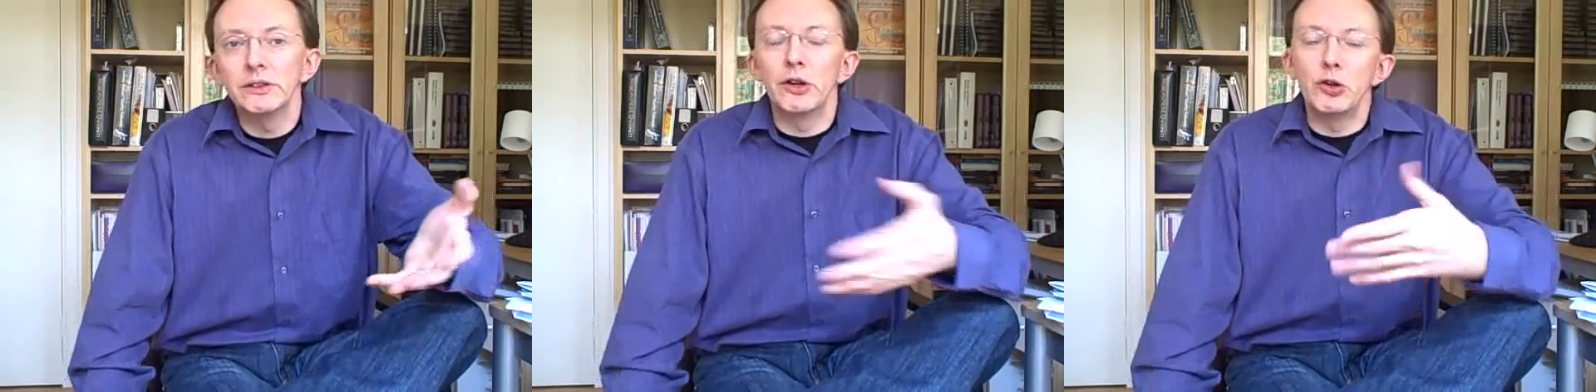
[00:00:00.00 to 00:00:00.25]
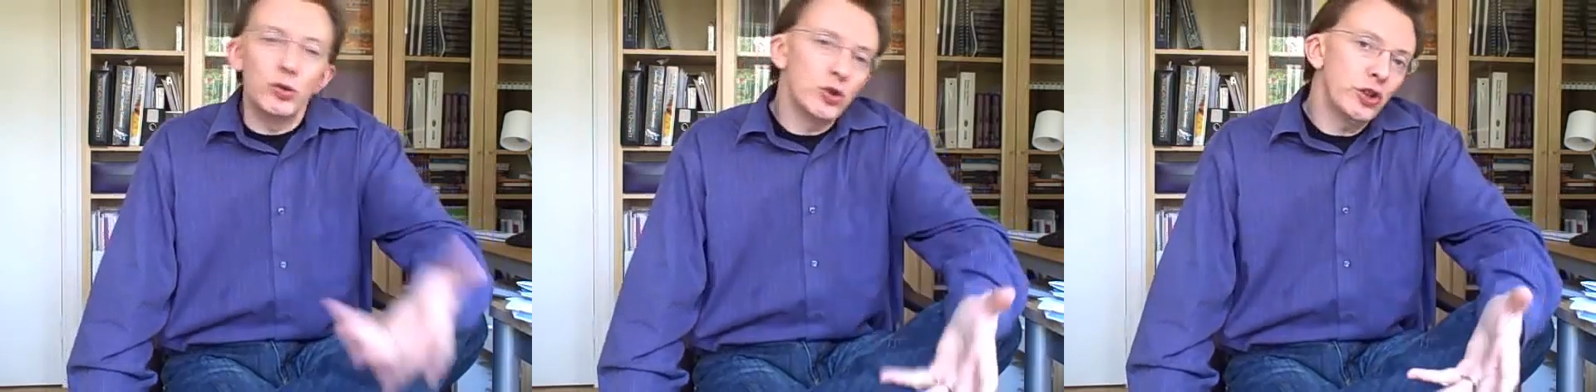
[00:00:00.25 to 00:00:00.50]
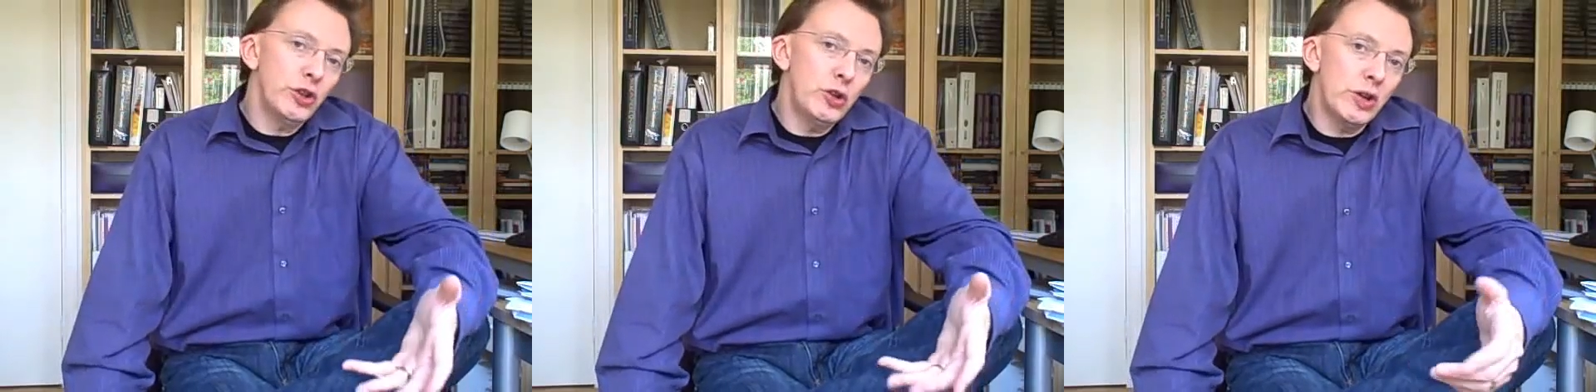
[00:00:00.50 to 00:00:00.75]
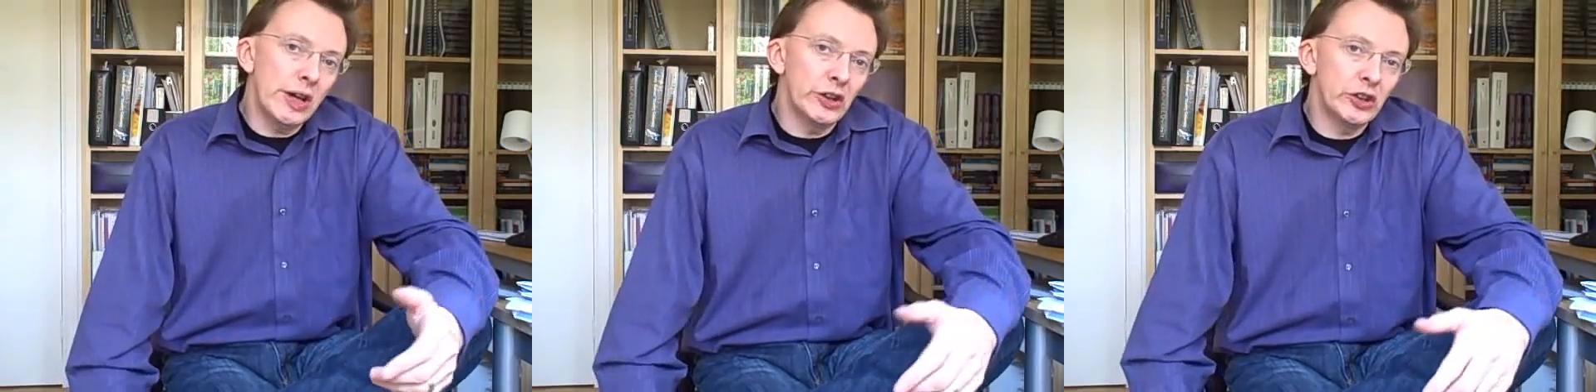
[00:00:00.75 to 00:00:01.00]
Now, usually
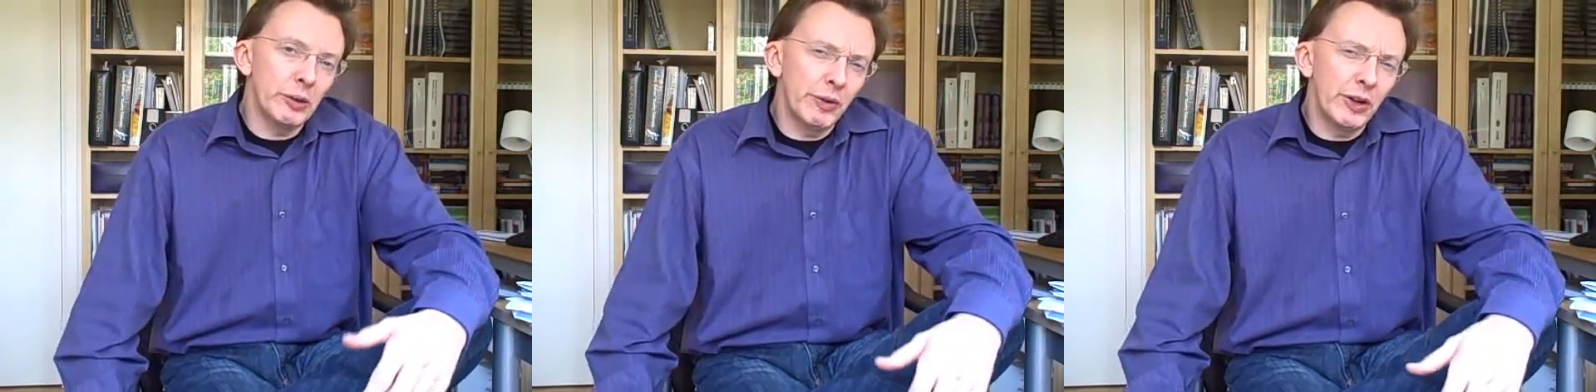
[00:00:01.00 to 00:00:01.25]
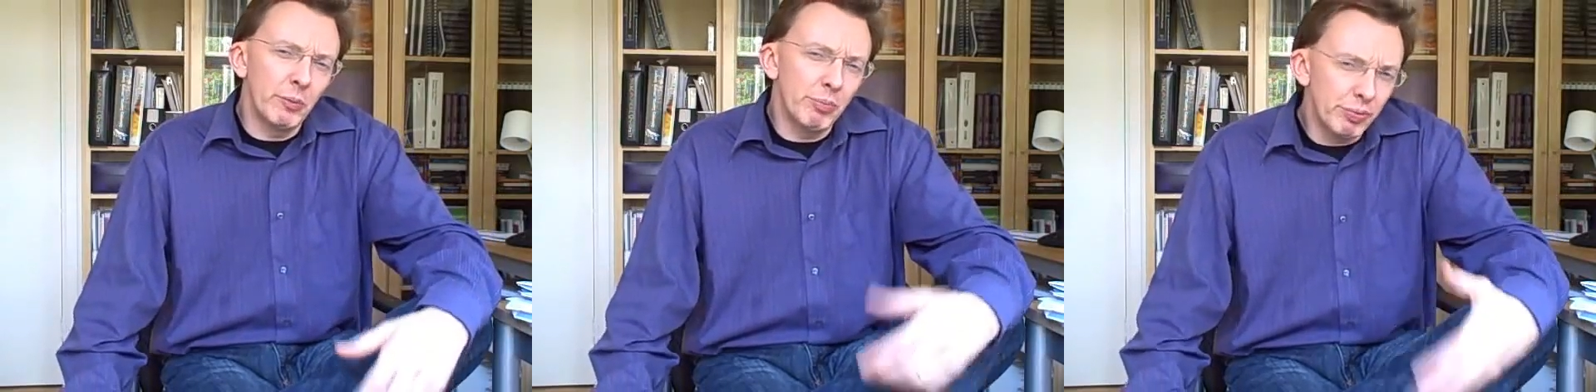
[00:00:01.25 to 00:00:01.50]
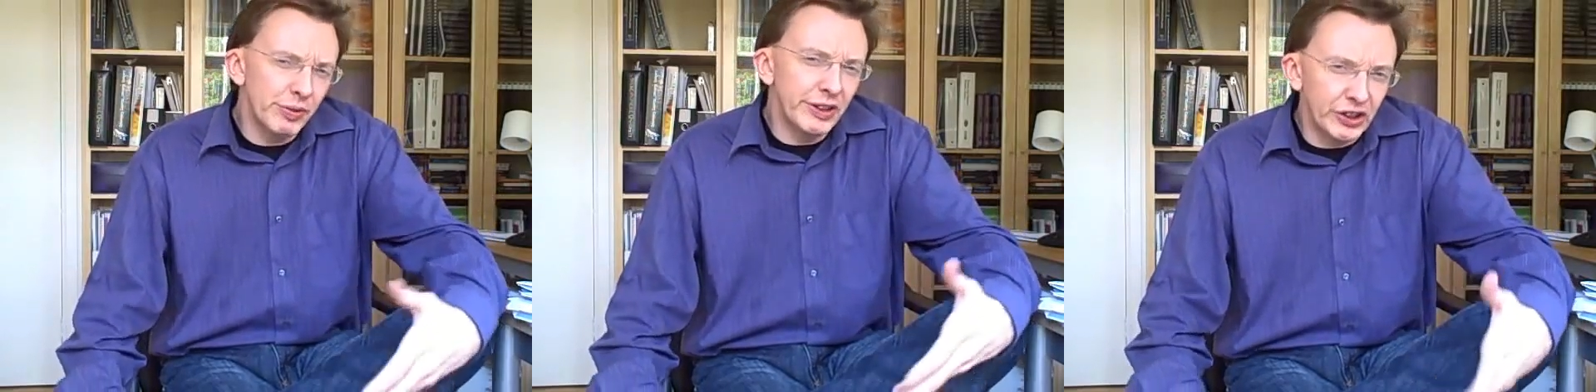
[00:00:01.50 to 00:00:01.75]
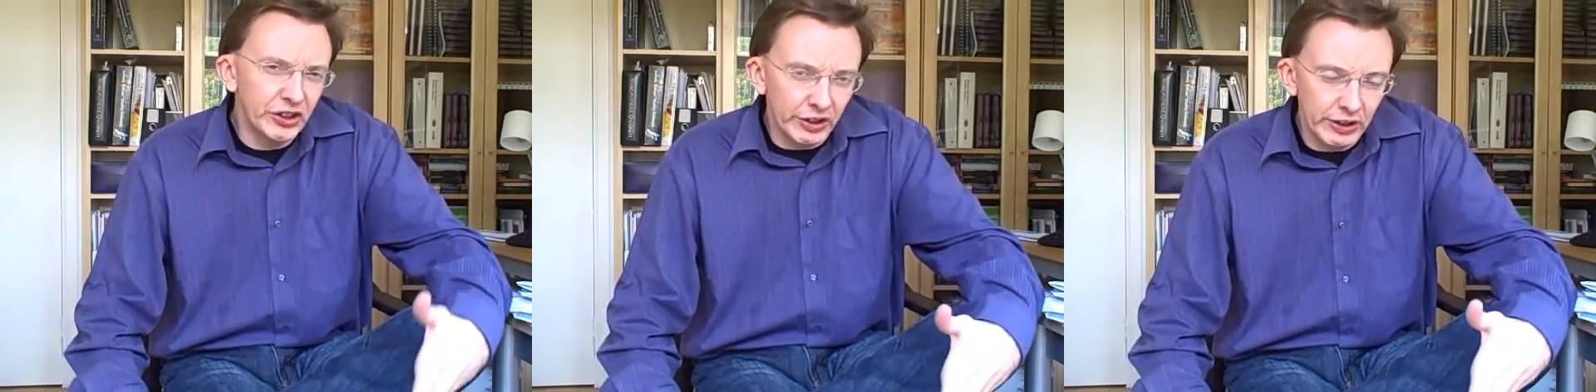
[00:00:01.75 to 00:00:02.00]
you get some kind of
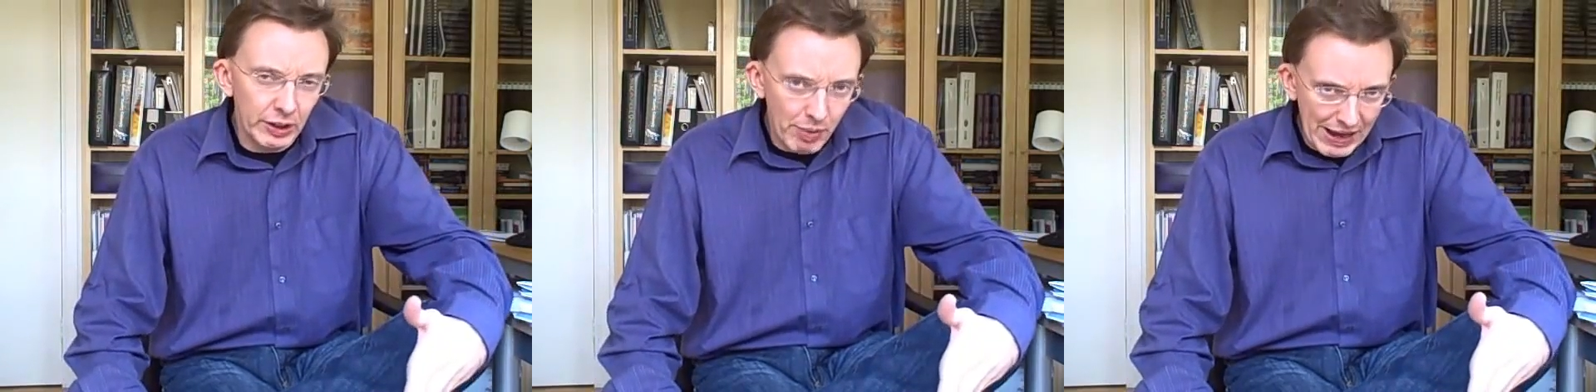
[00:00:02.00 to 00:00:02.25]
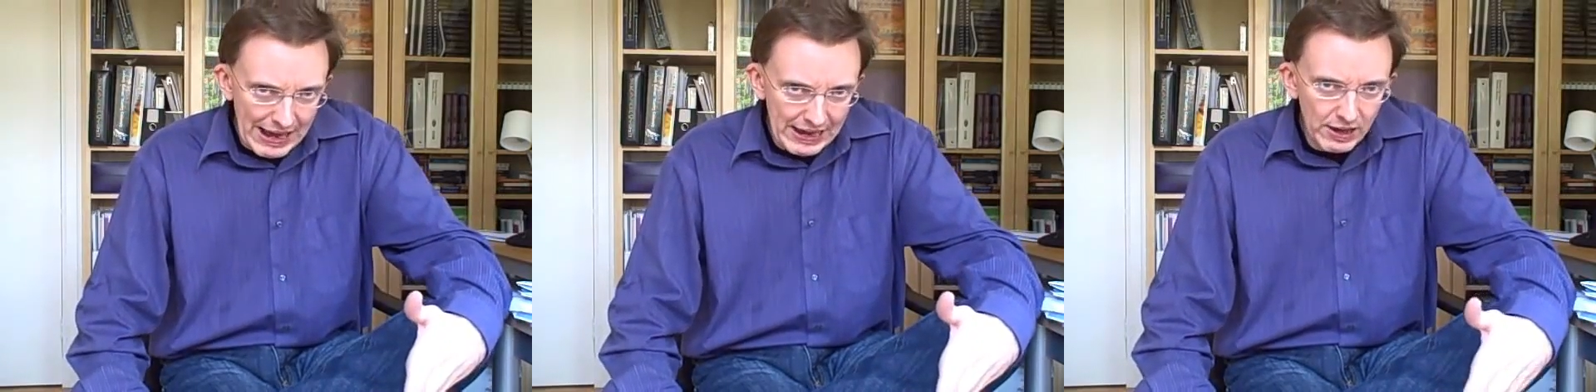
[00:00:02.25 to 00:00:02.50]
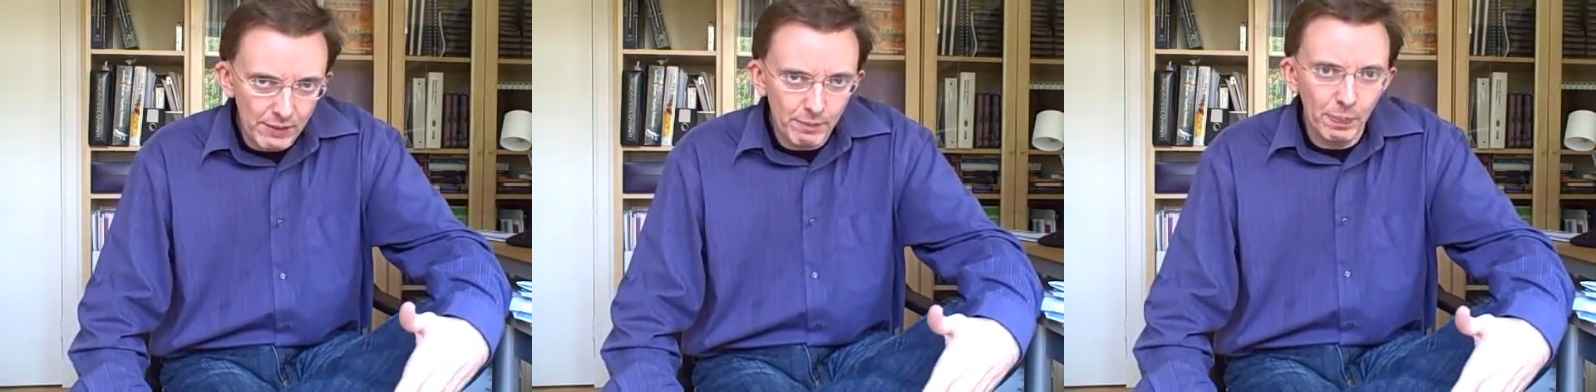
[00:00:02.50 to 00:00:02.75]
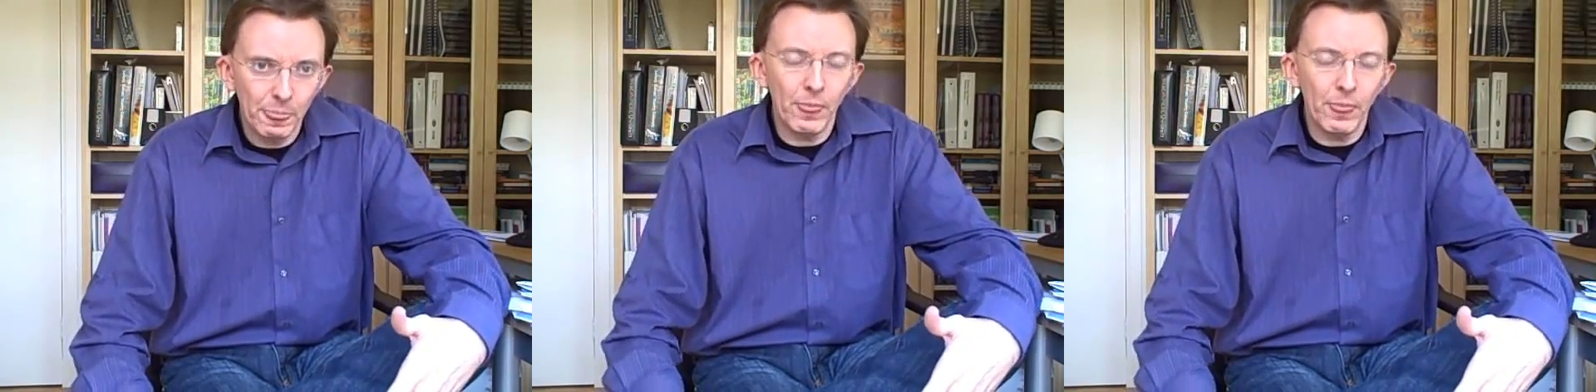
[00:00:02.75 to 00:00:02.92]
pre-study pack